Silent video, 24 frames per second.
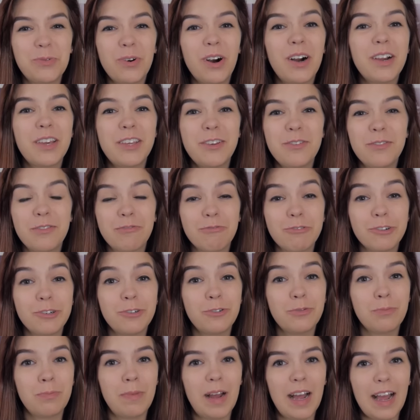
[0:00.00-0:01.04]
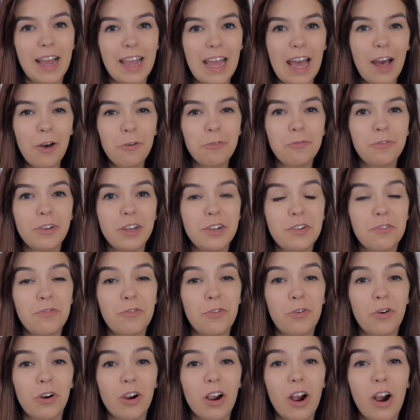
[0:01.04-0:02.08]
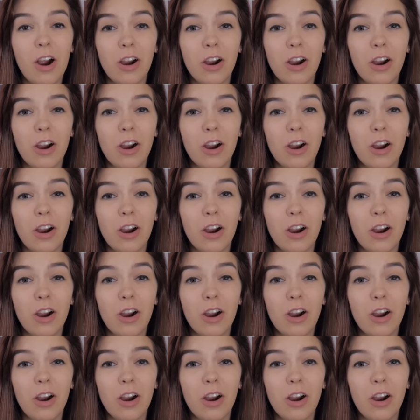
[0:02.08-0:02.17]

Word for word: walk you through my outfit for